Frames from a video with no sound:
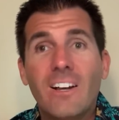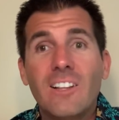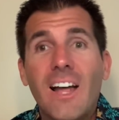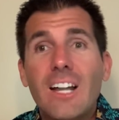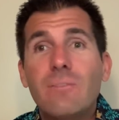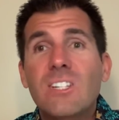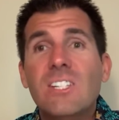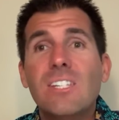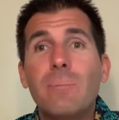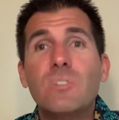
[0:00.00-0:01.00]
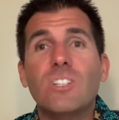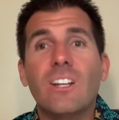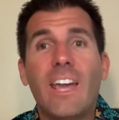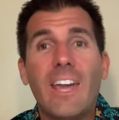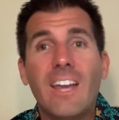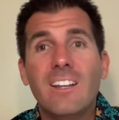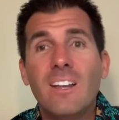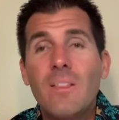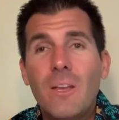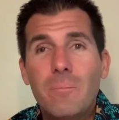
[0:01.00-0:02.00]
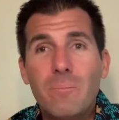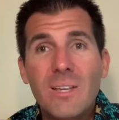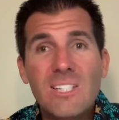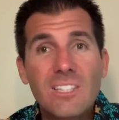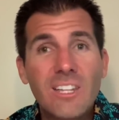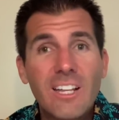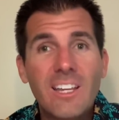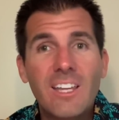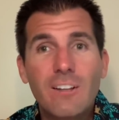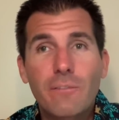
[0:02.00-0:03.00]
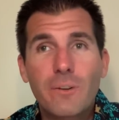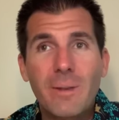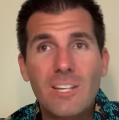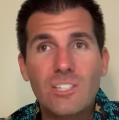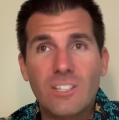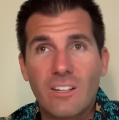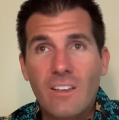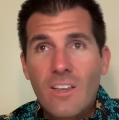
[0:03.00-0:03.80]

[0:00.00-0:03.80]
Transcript: a lot of deception and misleading information.